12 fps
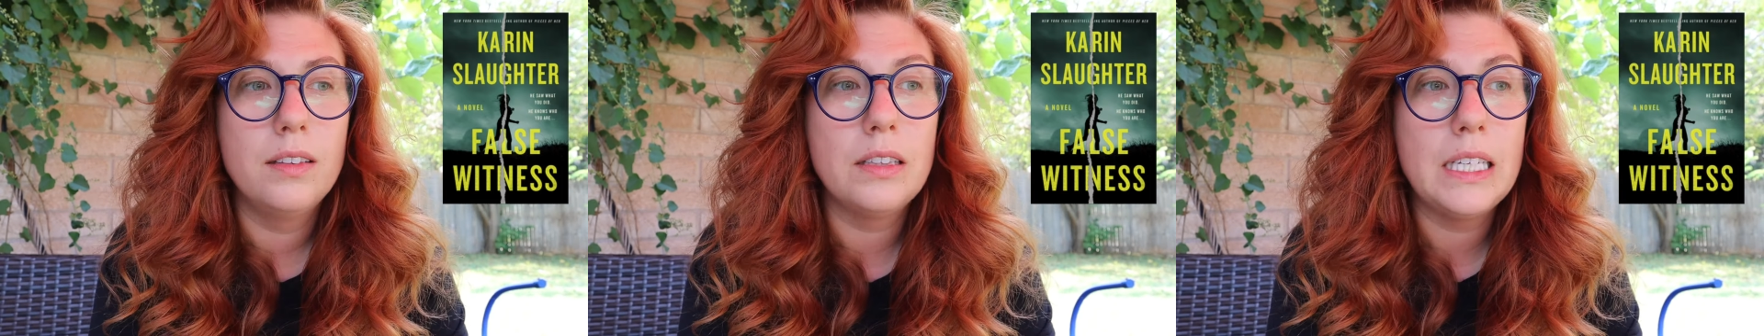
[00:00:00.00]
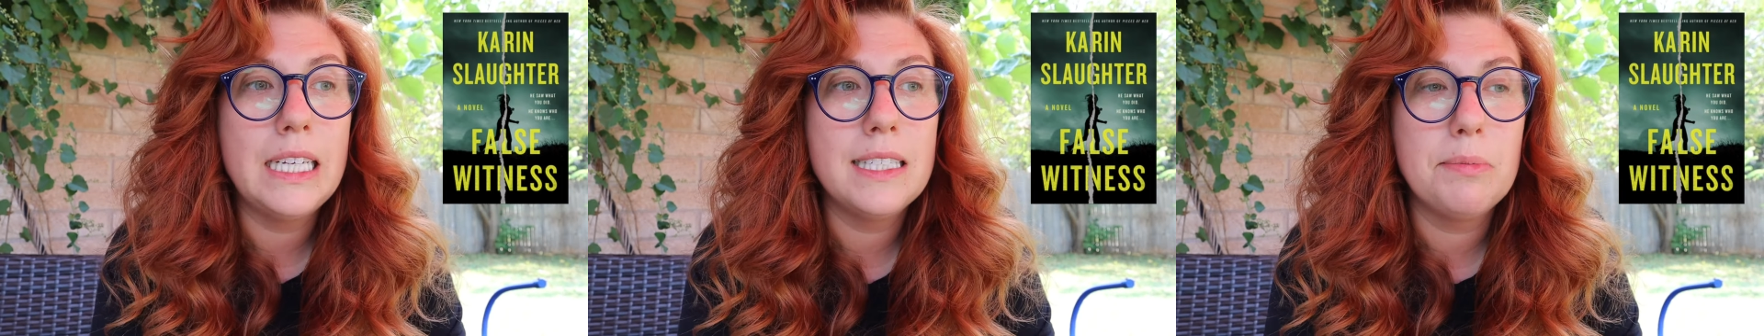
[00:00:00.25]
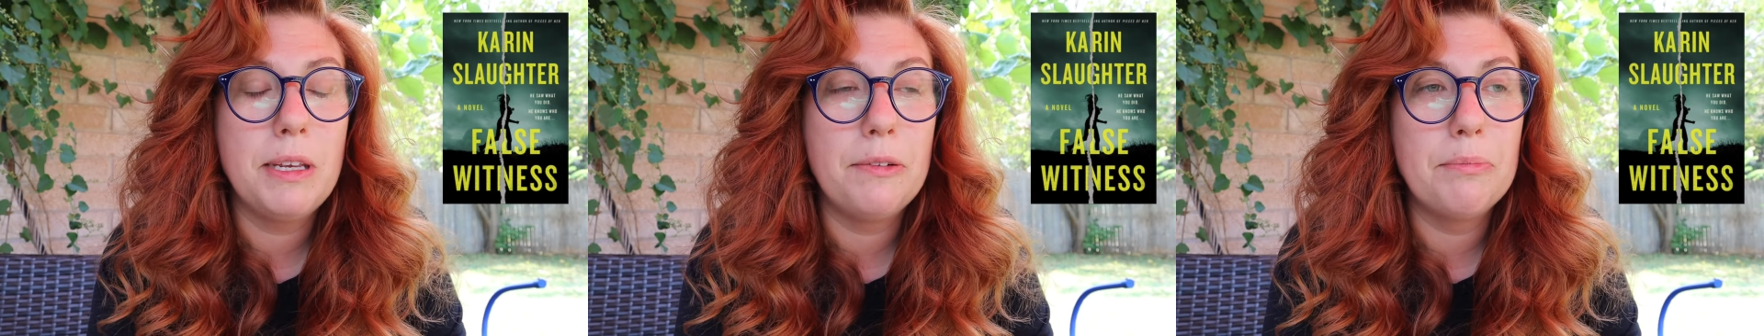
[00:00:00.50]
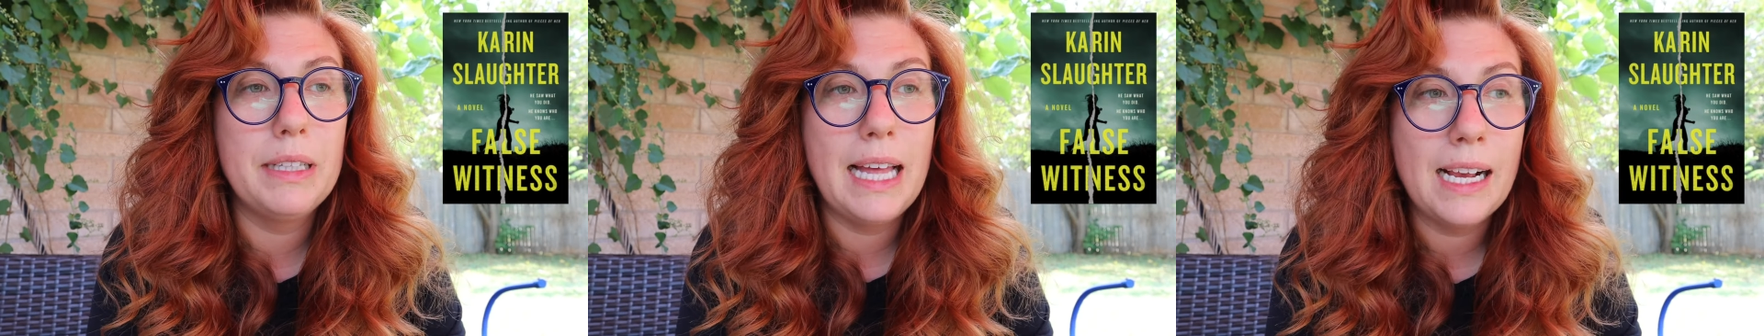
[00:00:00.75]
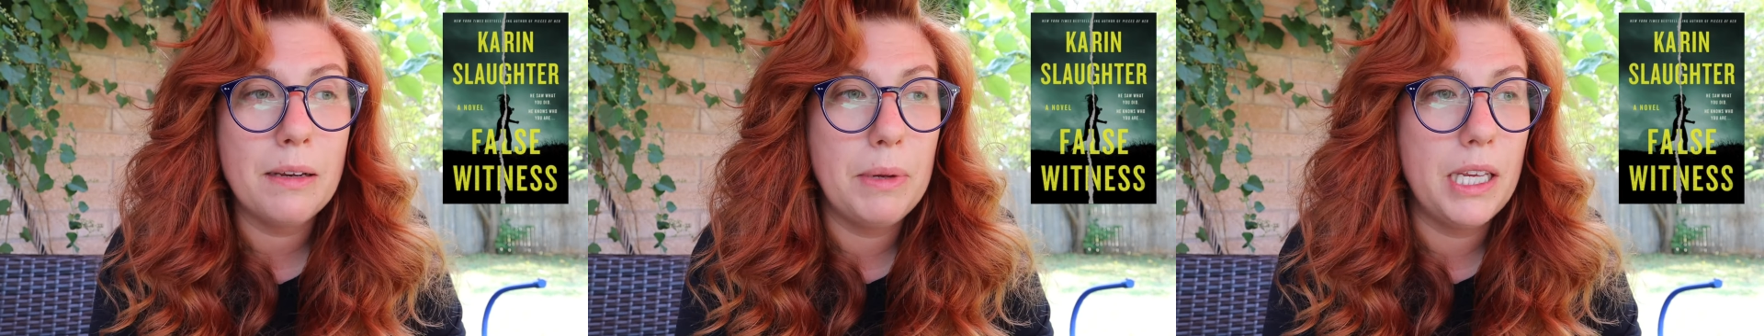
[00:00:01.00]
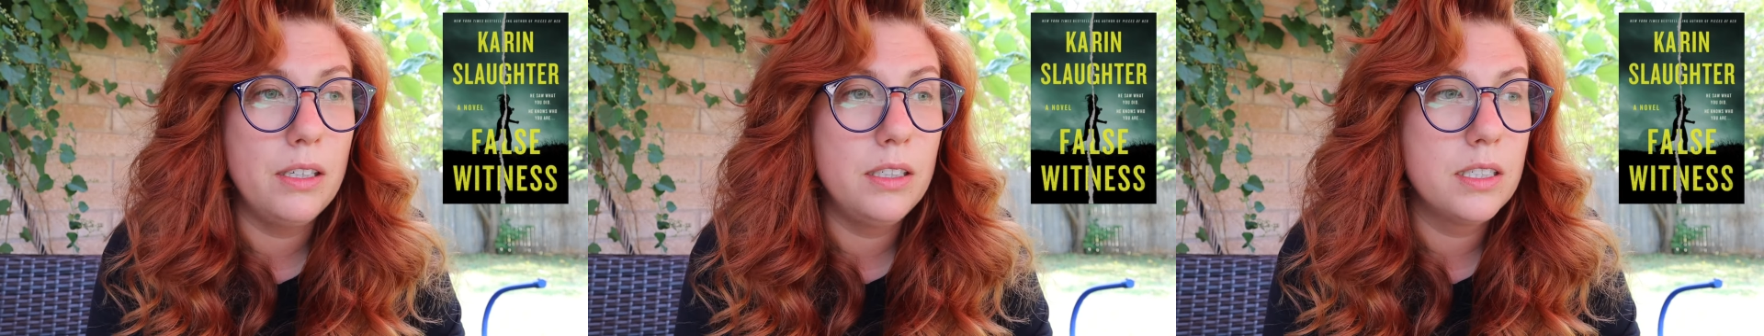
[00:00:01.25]
Lee is being
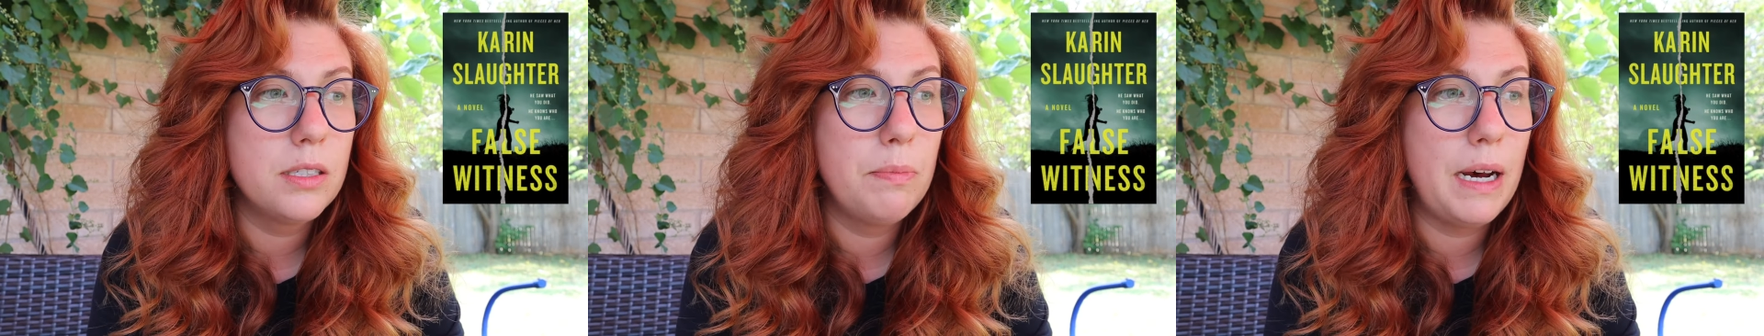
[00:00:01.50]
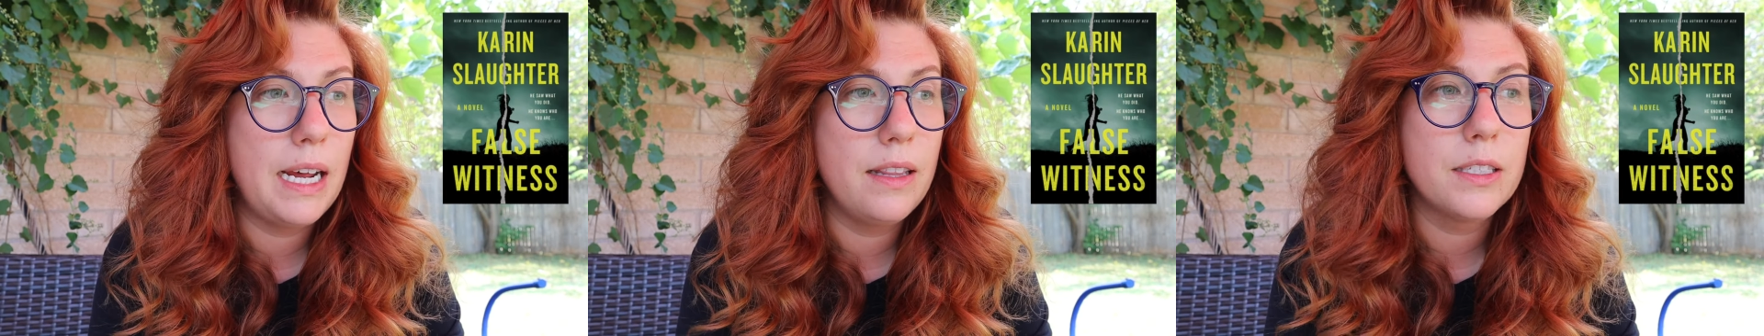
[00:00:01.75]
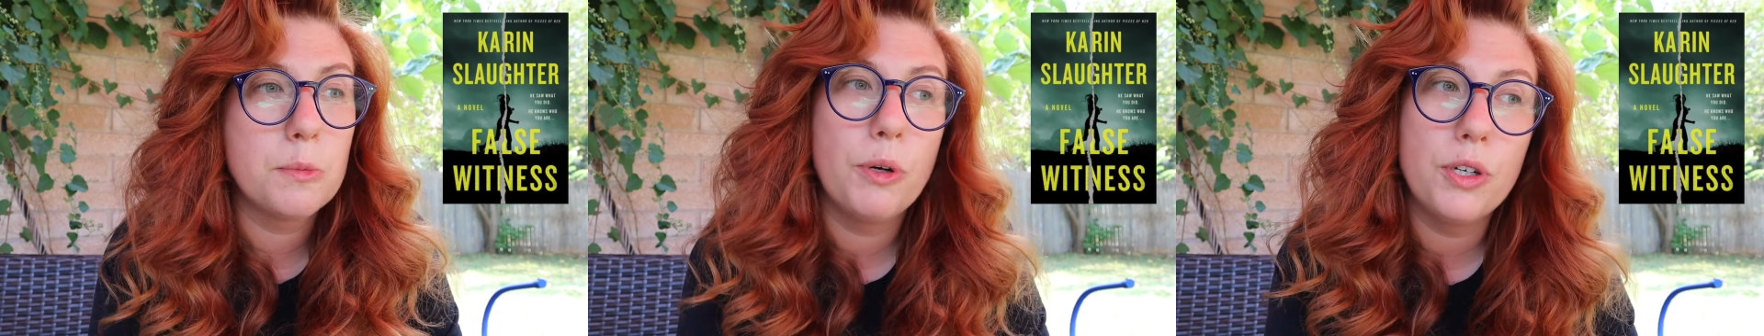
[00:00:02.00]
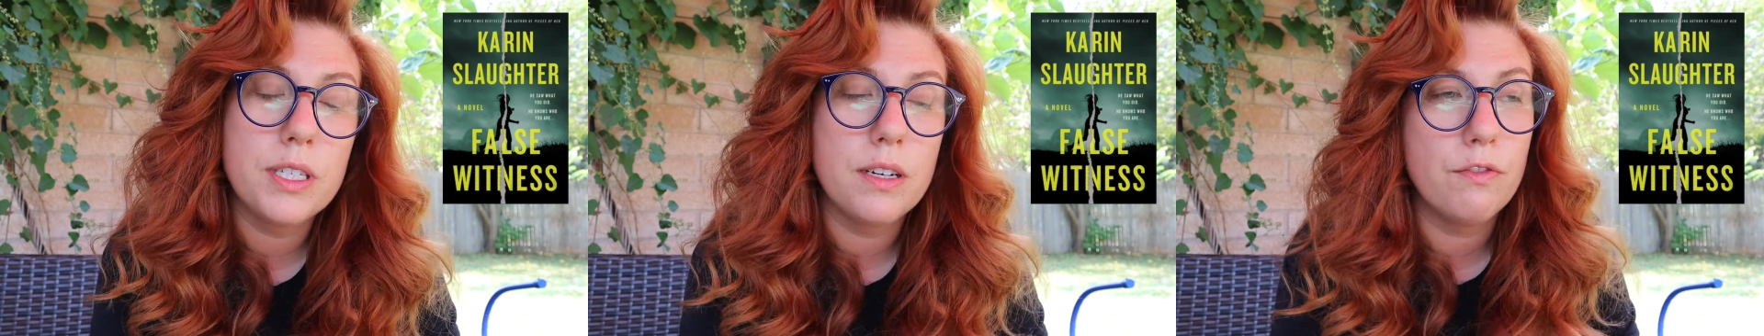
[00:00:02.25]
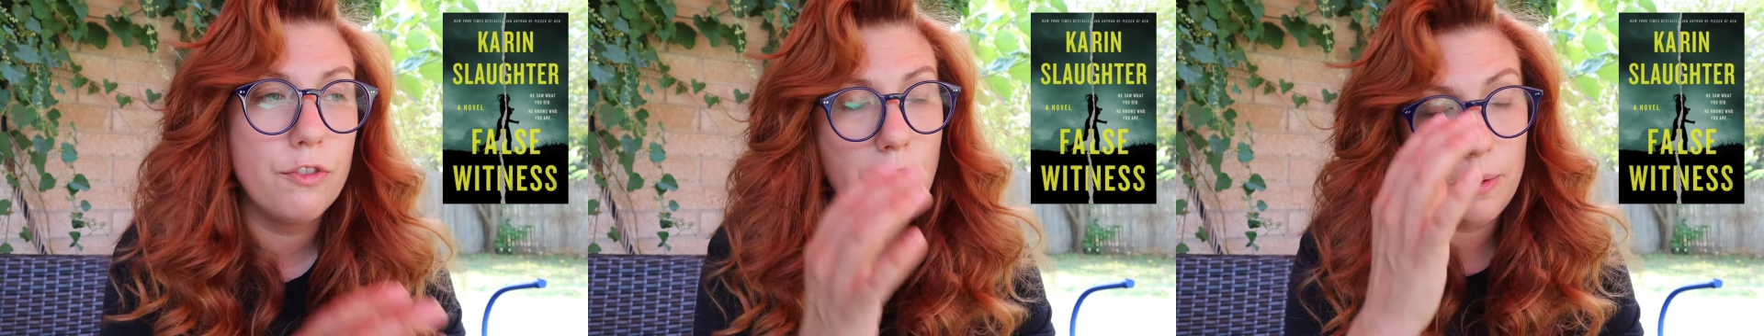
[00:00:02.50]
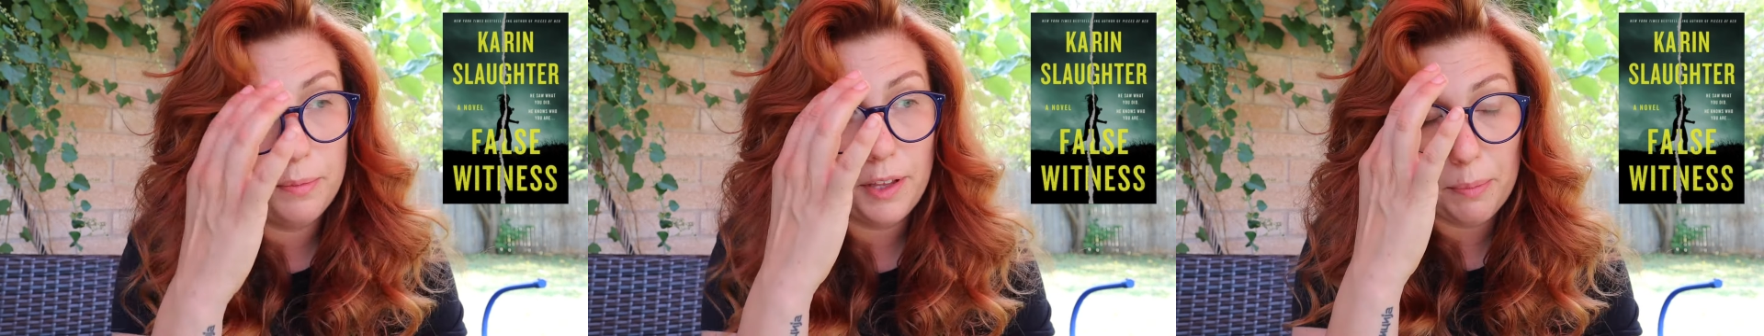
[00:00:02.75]
blackmailed by this person
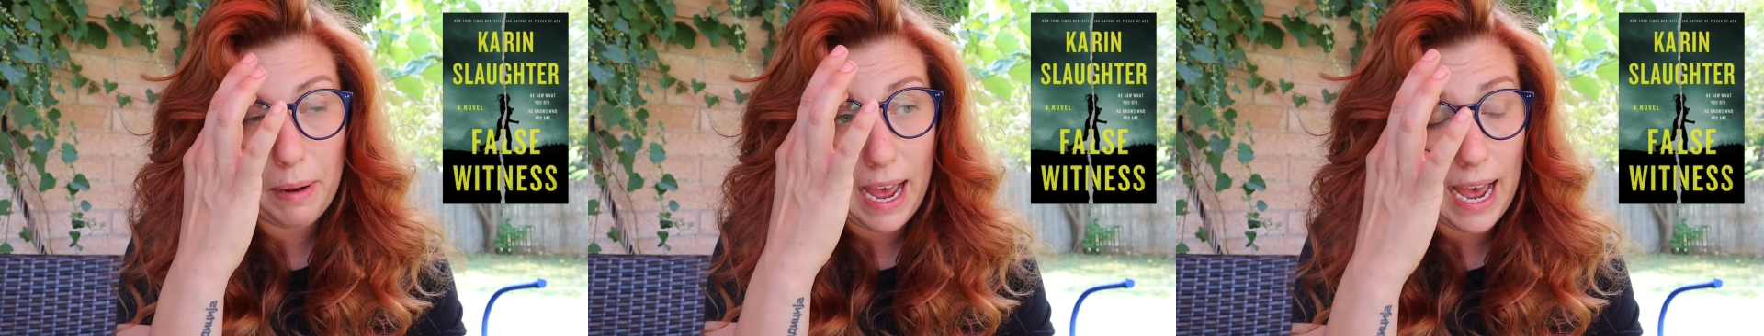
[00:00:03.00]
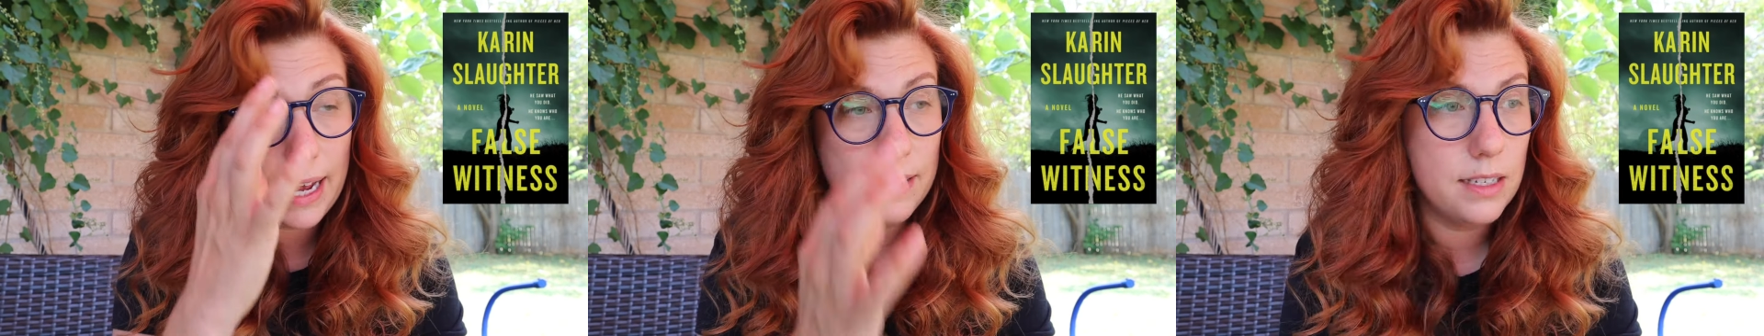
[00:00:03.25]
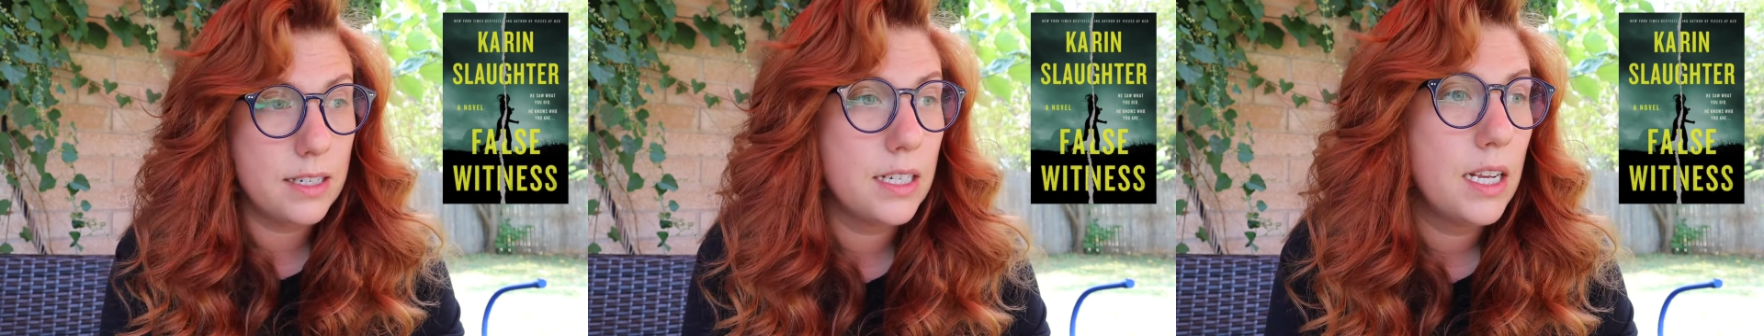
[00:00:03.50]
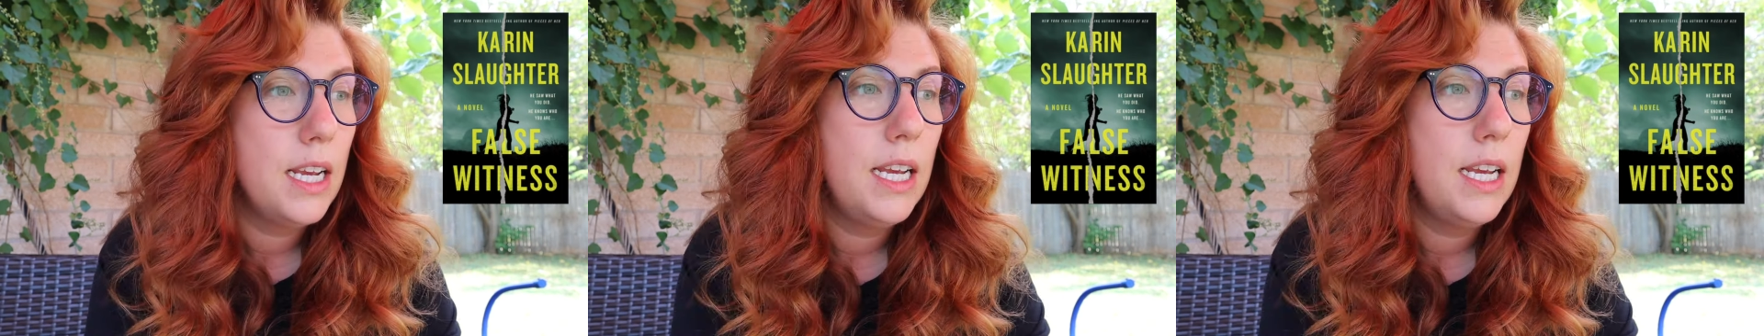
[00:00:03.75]
from their past